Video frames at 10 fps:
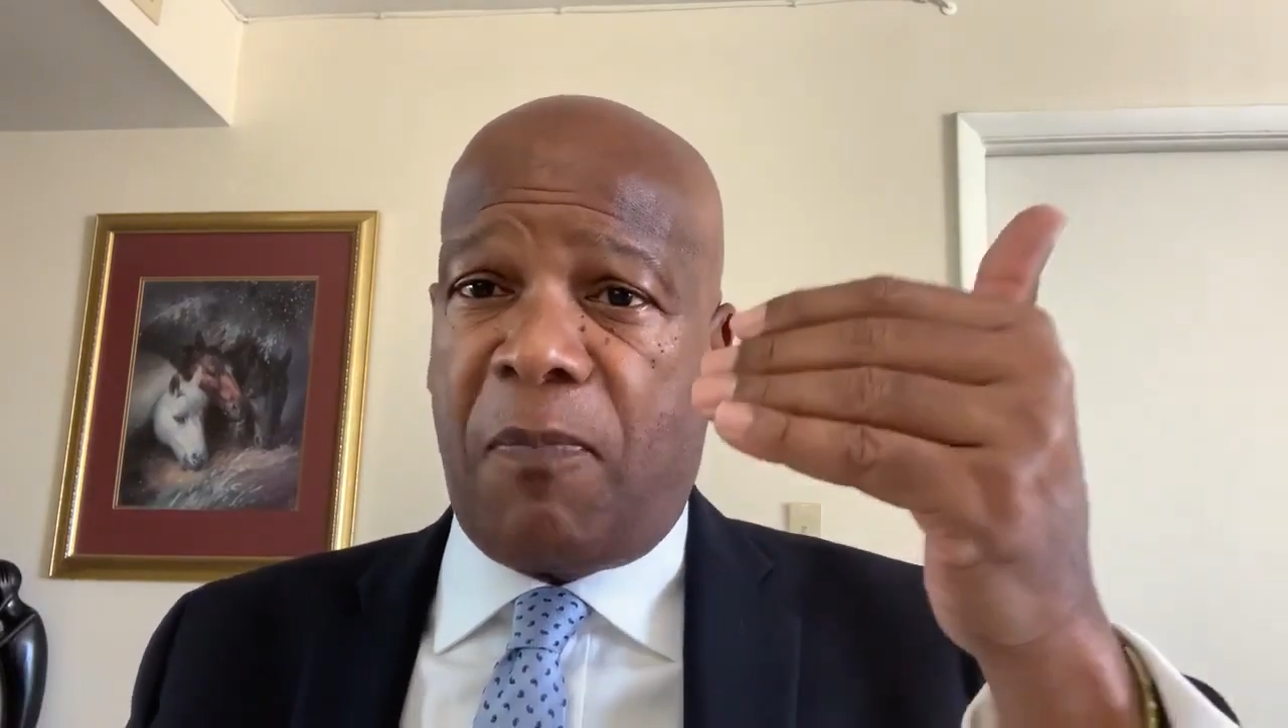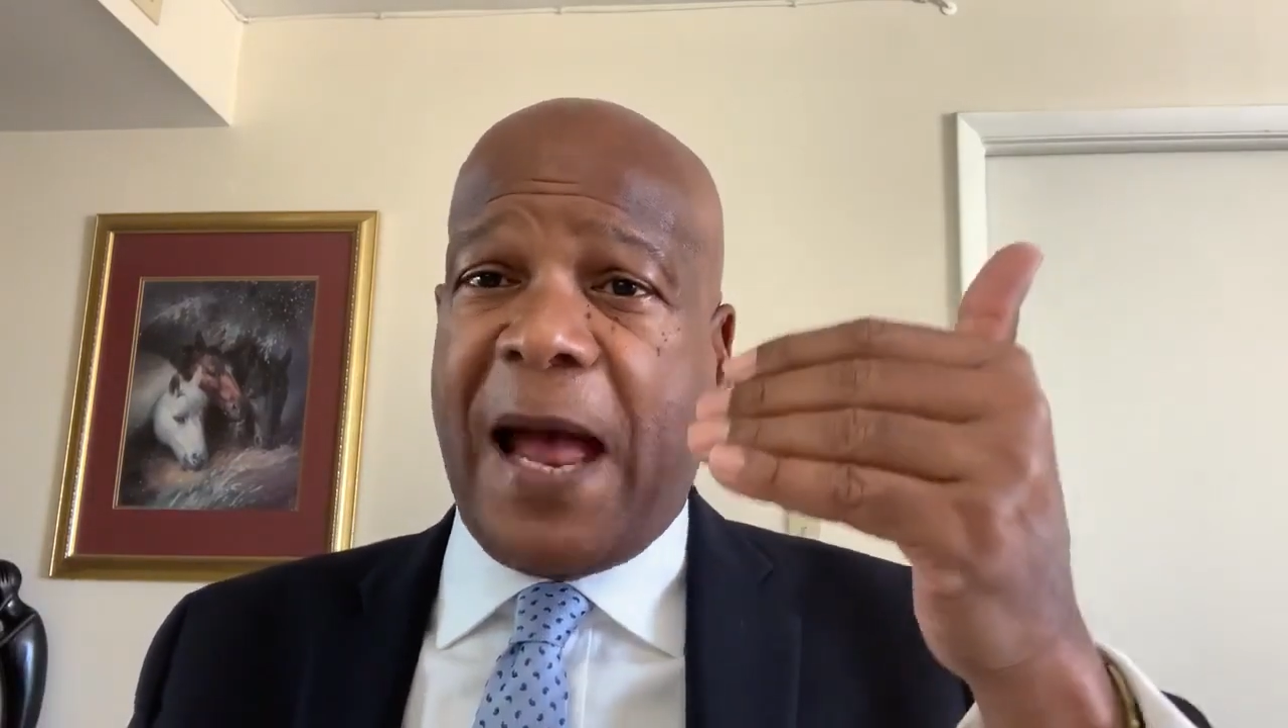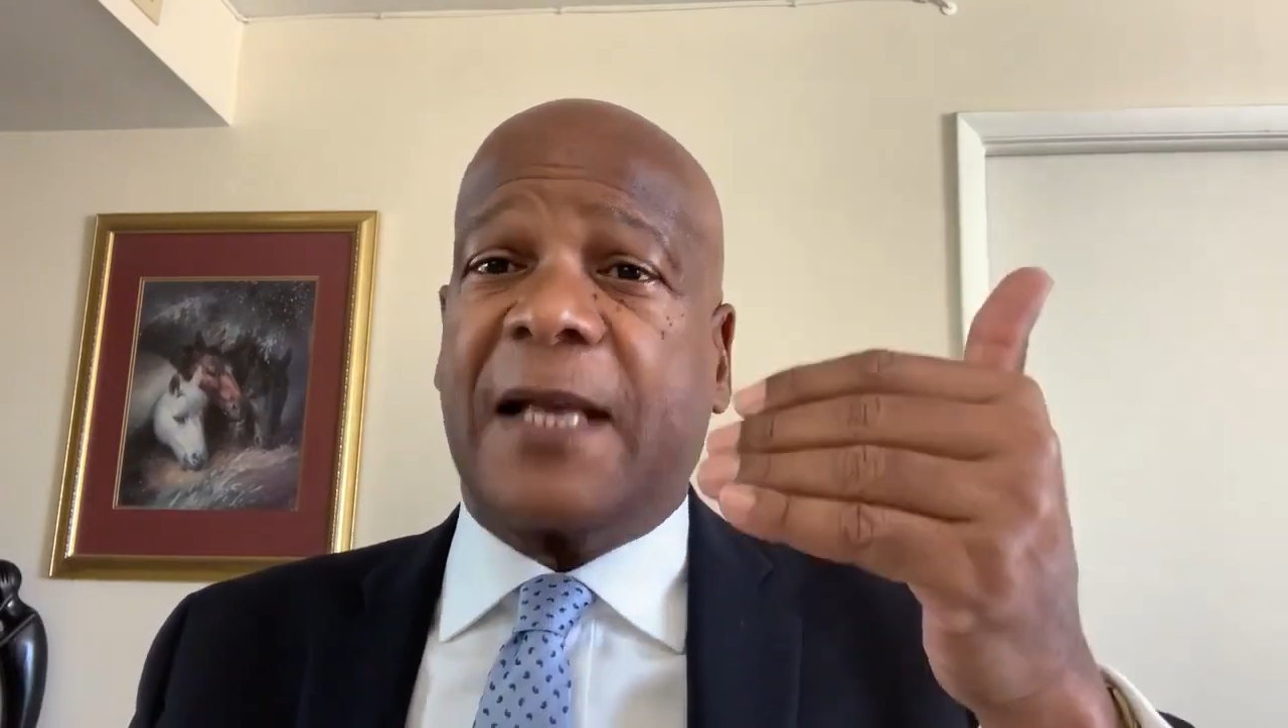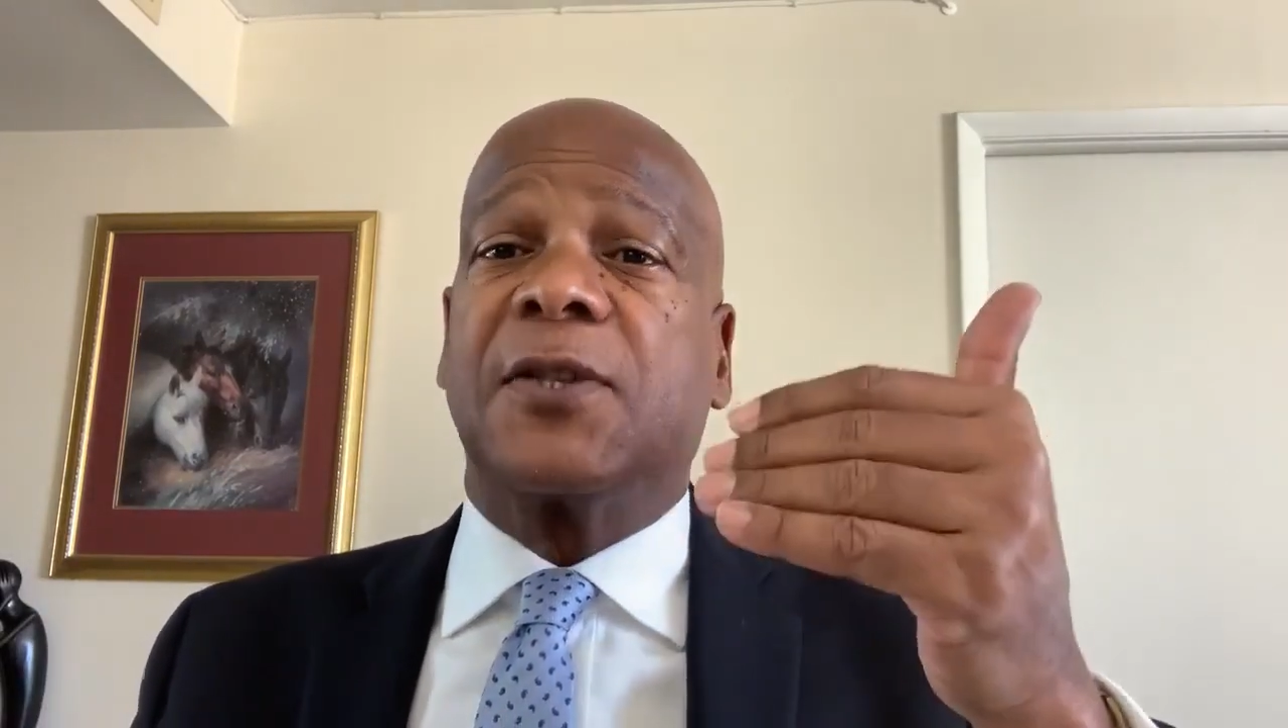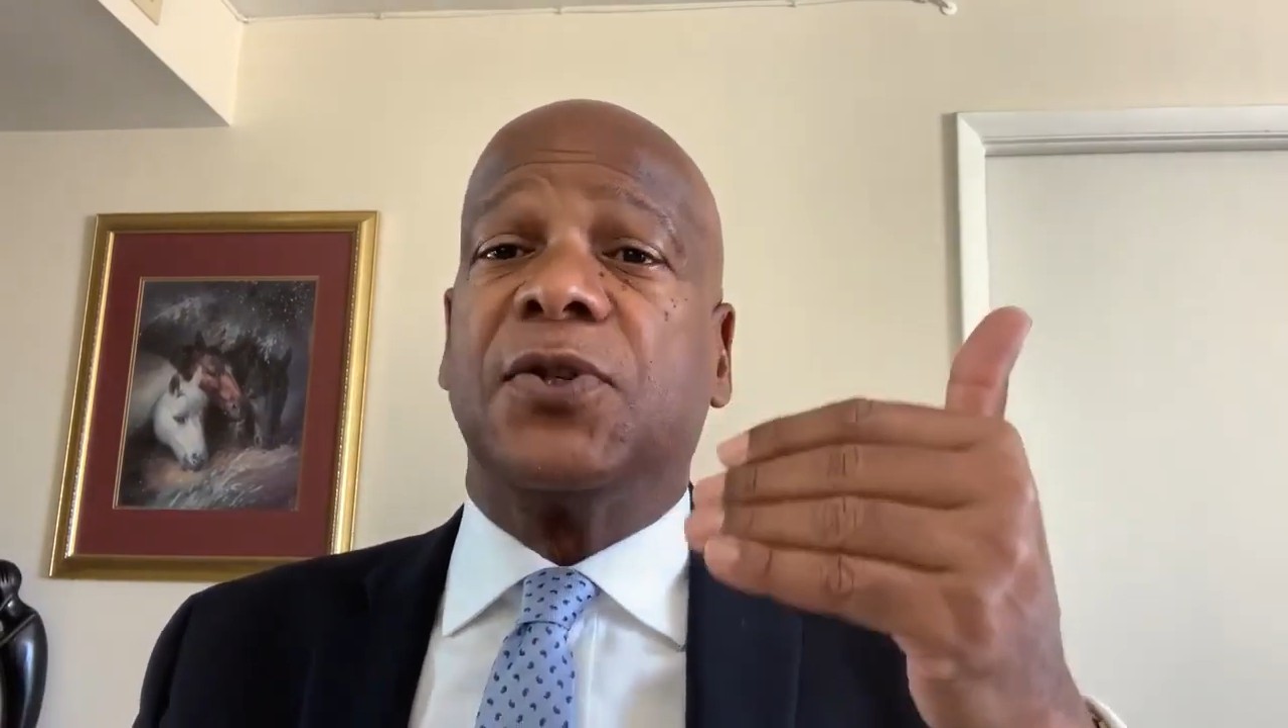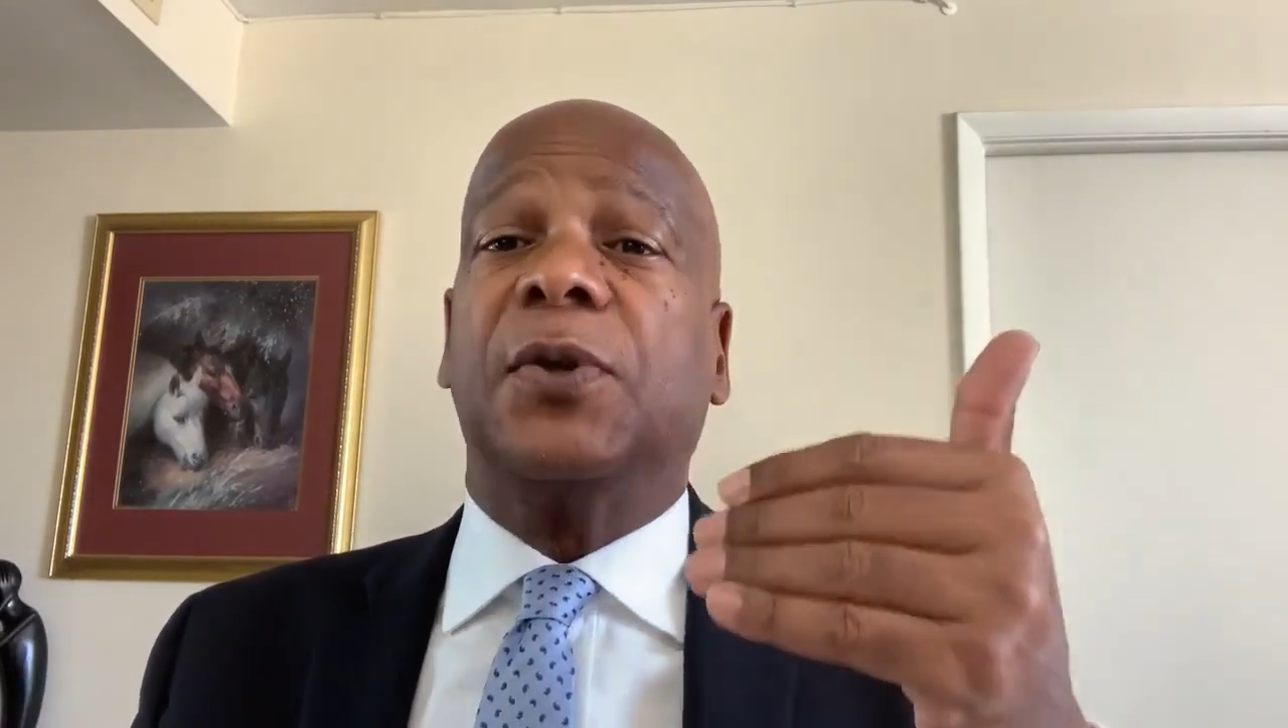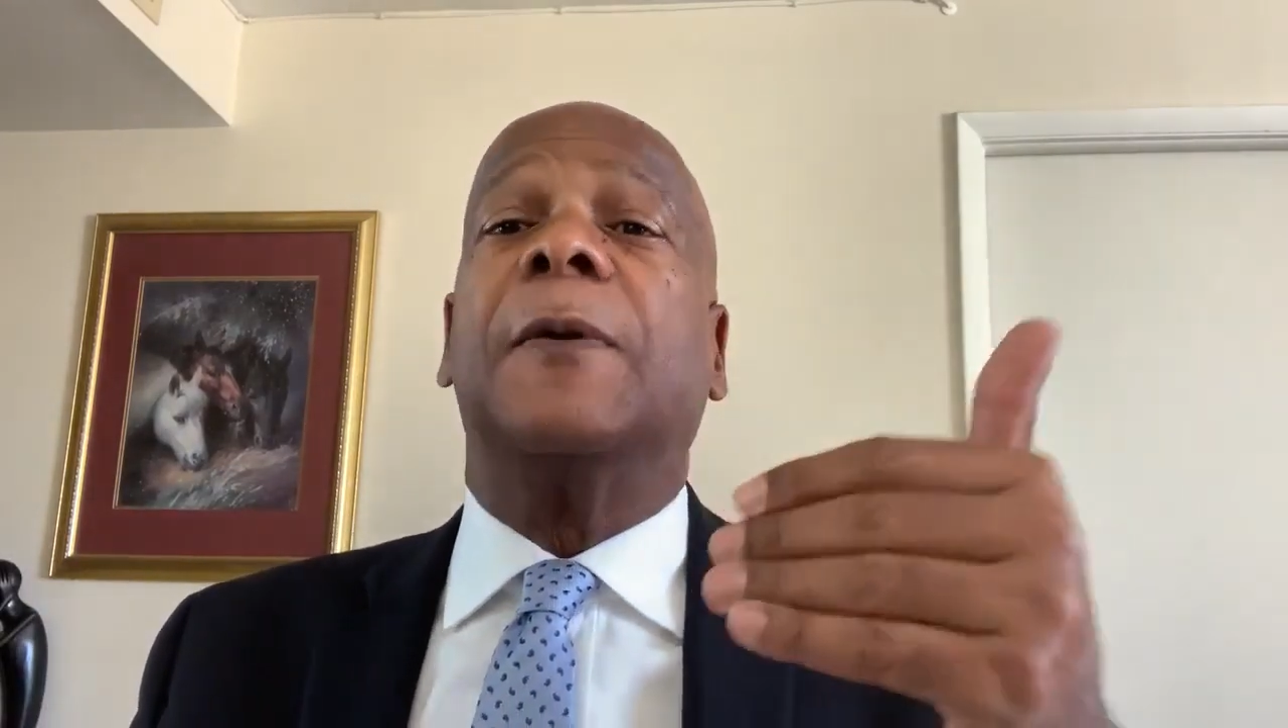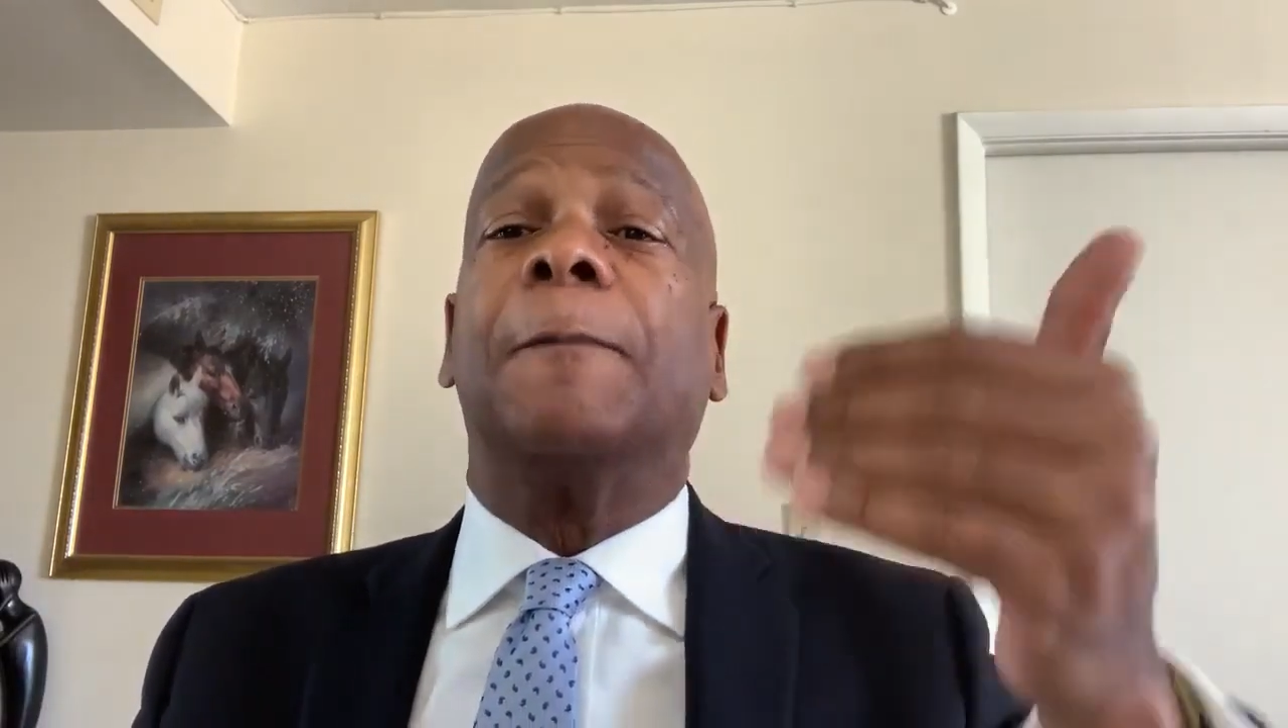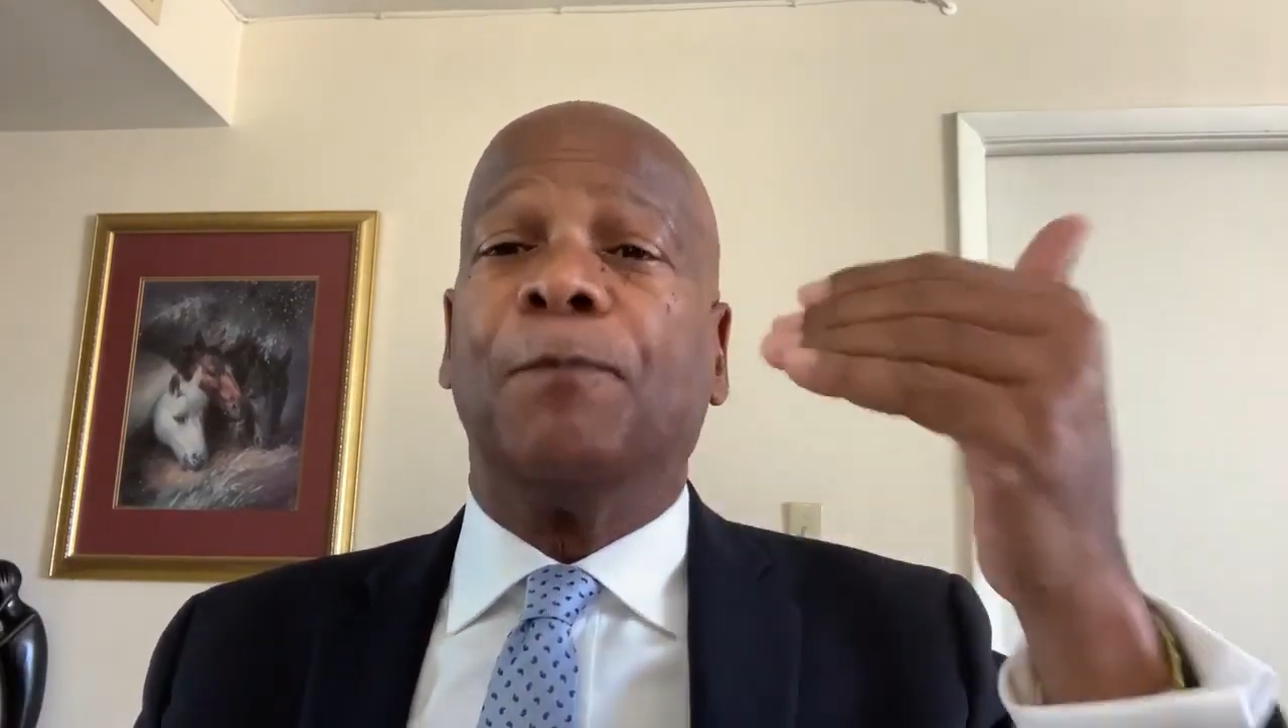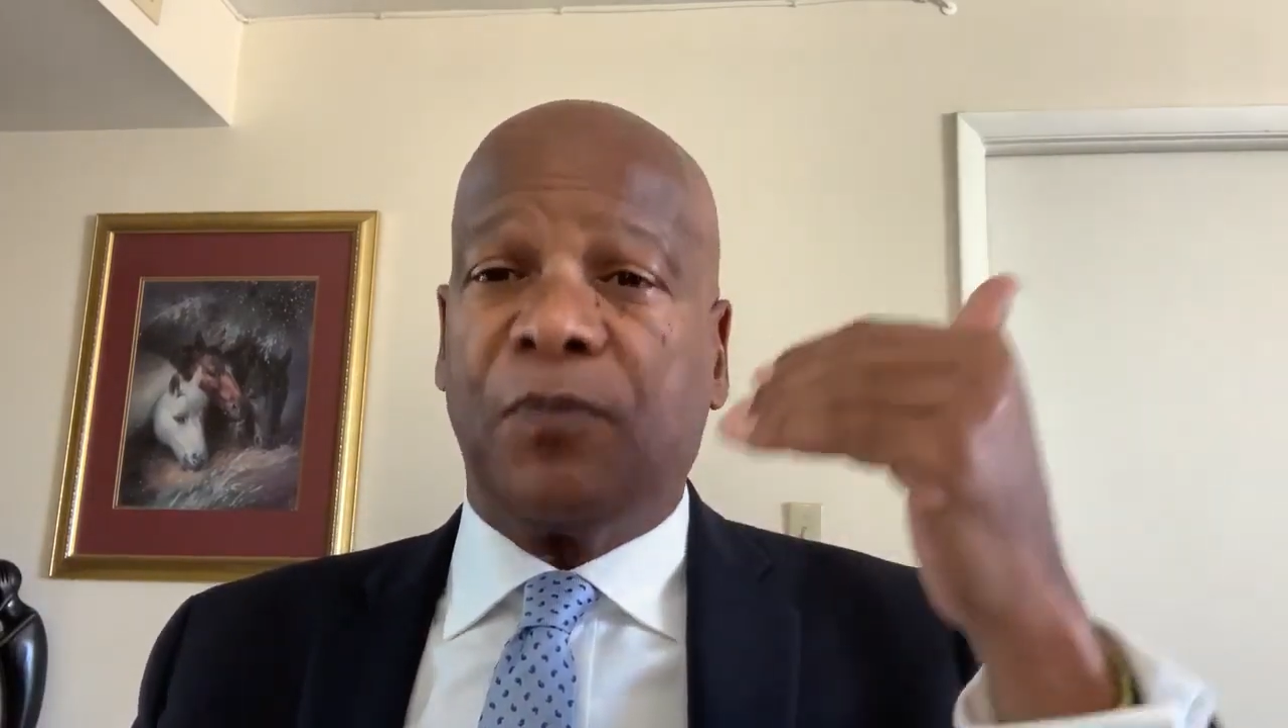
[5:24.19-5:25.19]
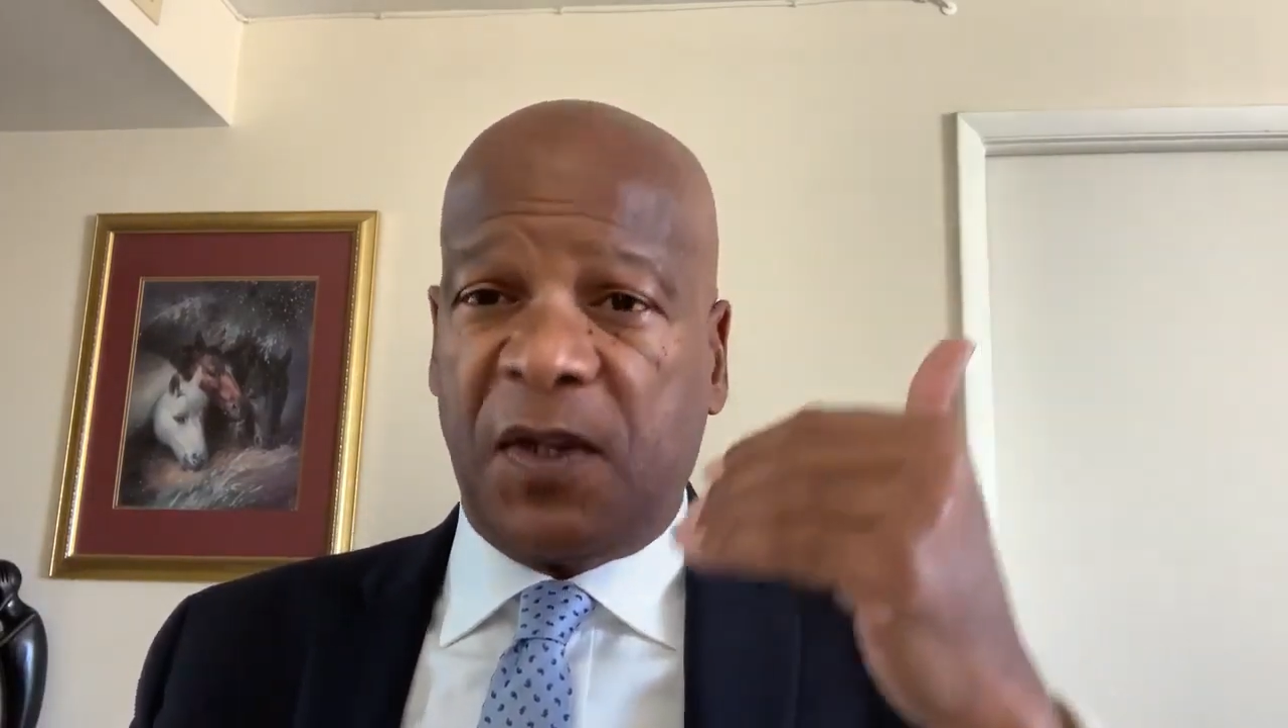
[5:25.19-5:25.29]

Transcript: back to